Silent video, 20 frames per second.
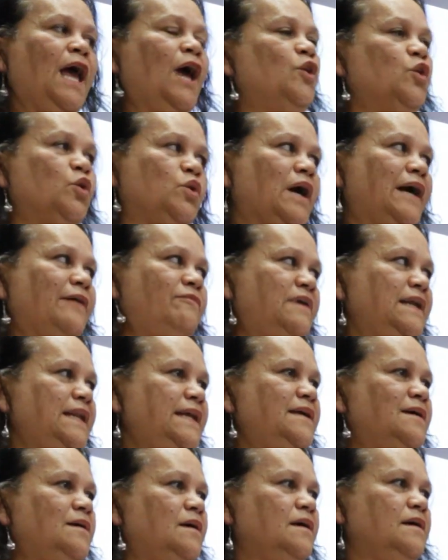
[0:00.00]
look, I
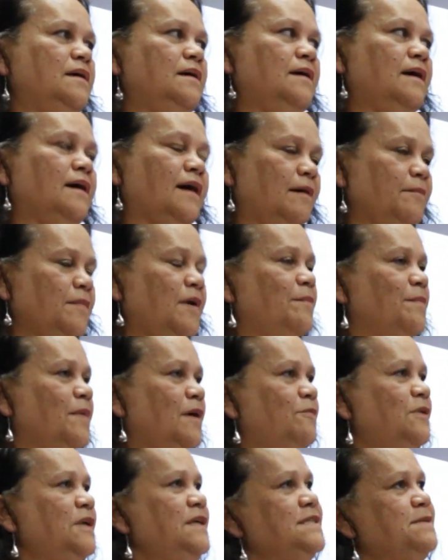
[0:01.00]

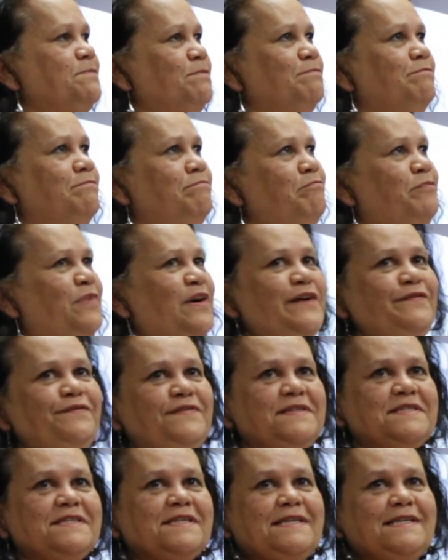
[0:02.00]
want to
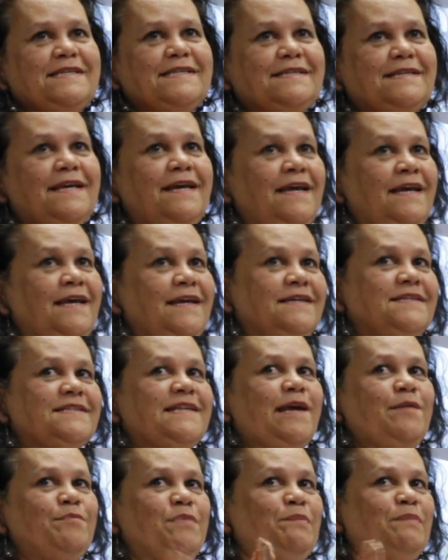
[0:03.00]
preface this
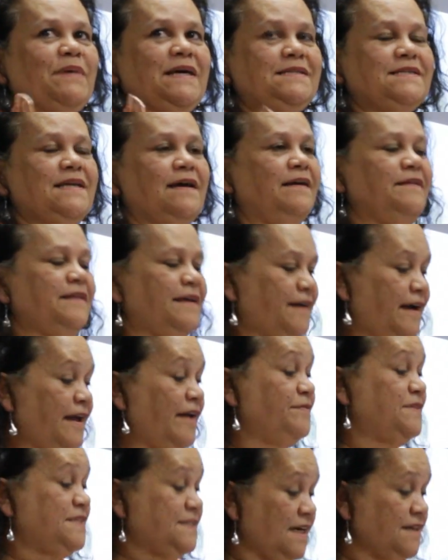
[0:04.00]
statement by saying that I
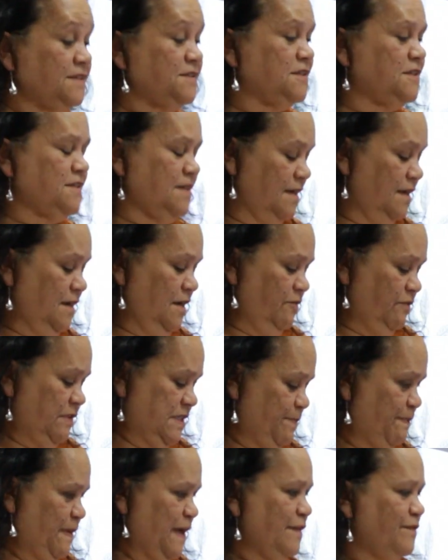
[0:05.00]
have such
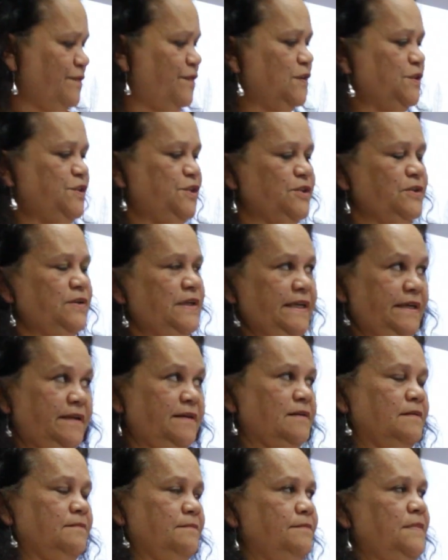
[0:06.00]
respect for
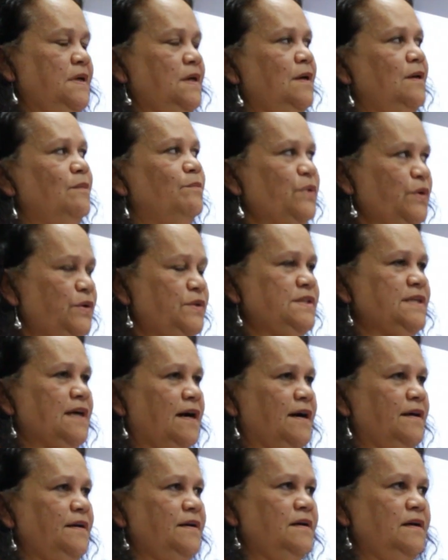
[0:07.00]
Julian
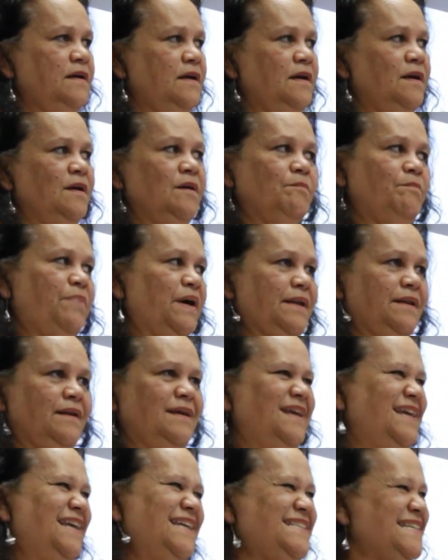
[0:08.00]
Burnside, but
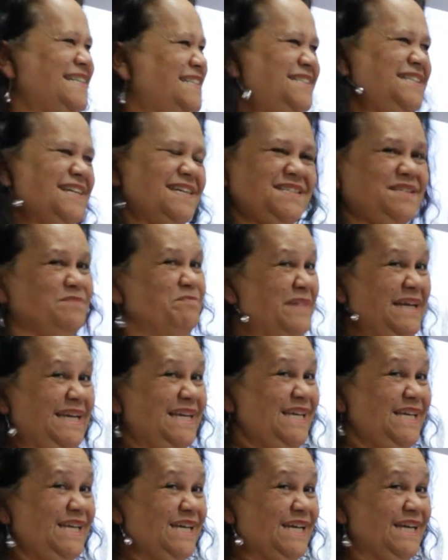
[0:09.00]
is it just
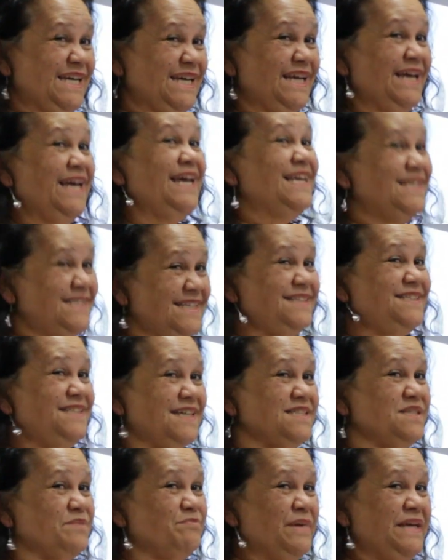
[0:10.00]
me? Is it
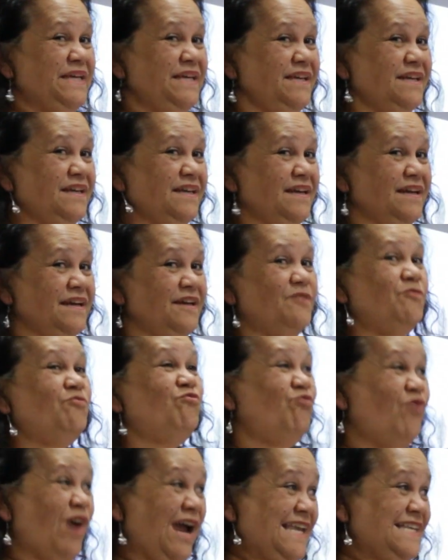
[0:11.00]
just me?
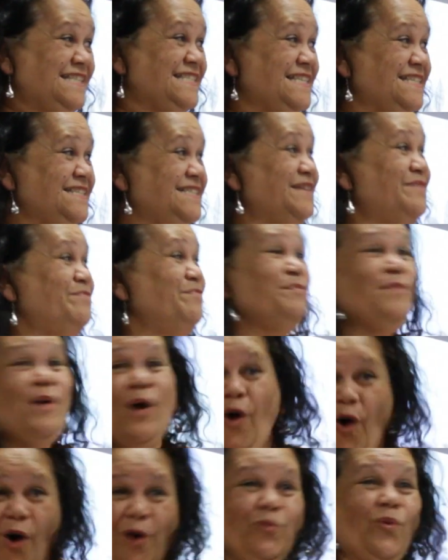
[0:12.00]
Racism
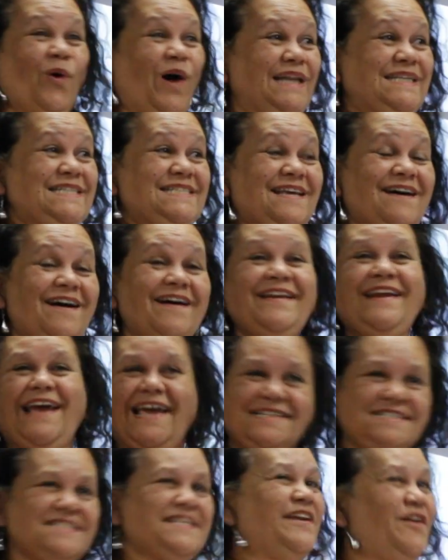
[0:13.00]
on one side
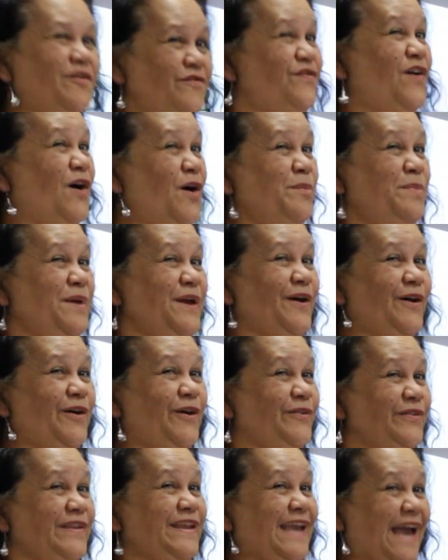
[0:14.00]
and xenophobia
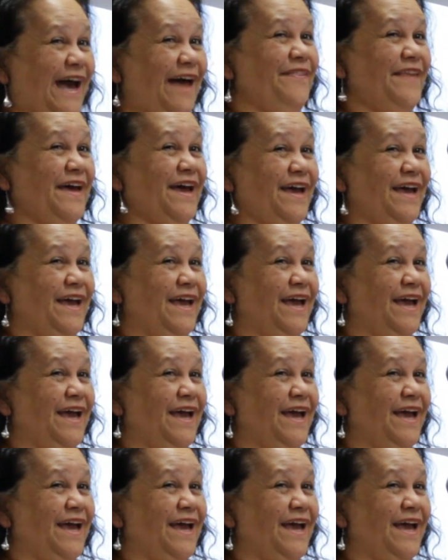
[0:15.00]
on the other?